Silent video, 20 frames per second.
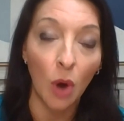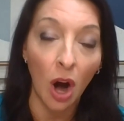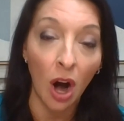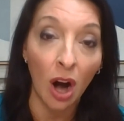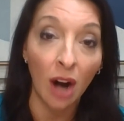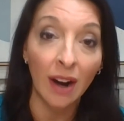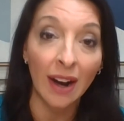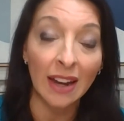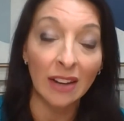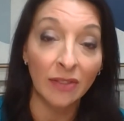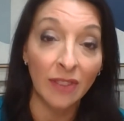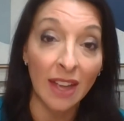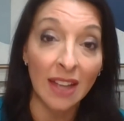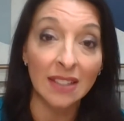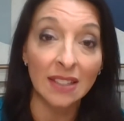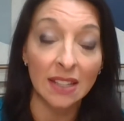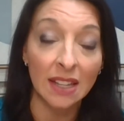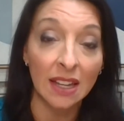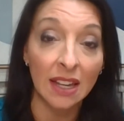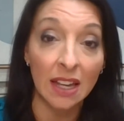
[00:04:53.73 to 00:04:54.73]
are
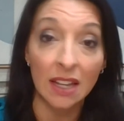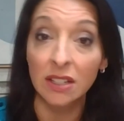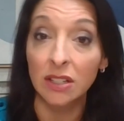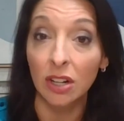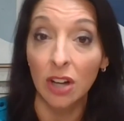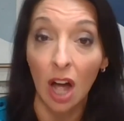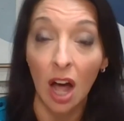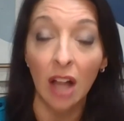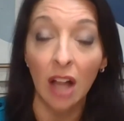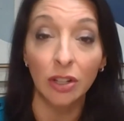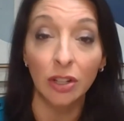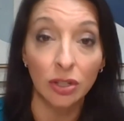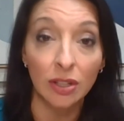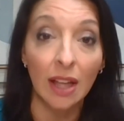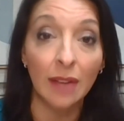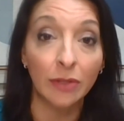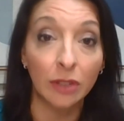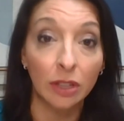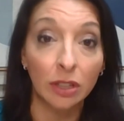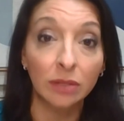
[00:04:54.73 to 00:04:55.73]
advancing into college
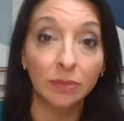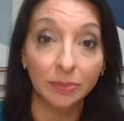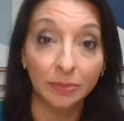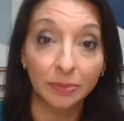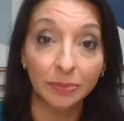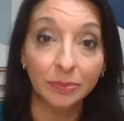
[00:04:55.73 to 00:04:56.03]
level.